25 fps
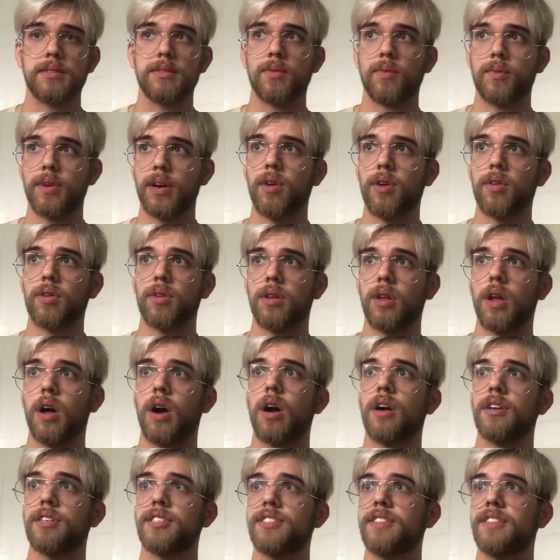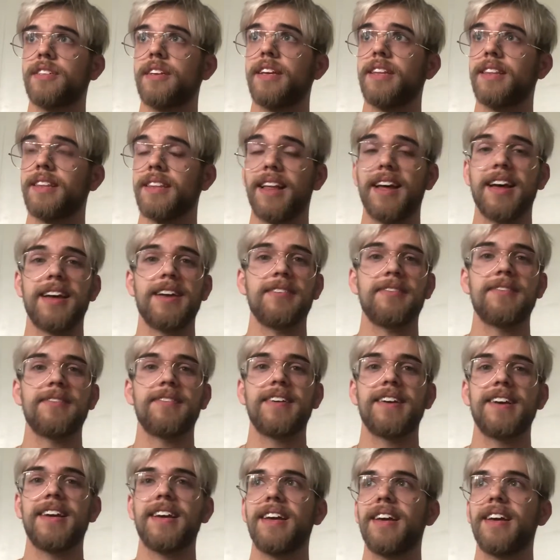We are lost in life.